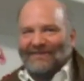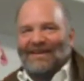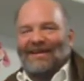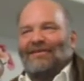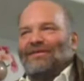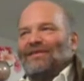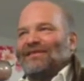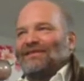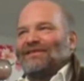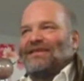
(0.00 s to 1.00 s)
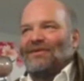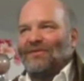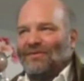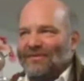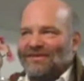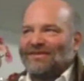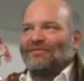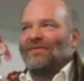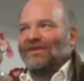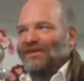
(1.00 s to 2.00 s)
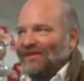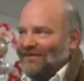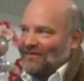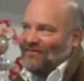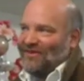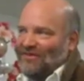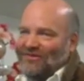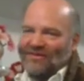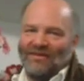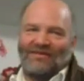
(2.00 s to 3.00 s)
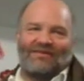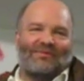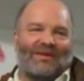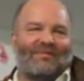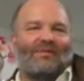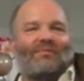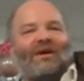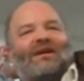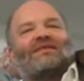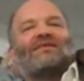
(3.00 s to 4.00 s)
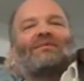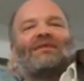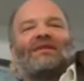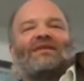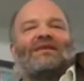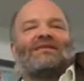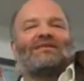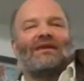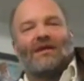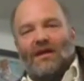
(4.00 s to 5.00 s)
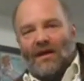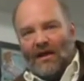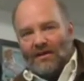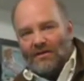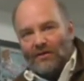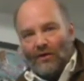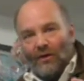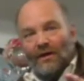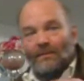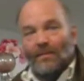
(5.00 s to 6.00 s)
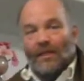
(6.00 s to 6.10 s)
I will come up with some money eventually to maybe buy some of the things that... And you know what?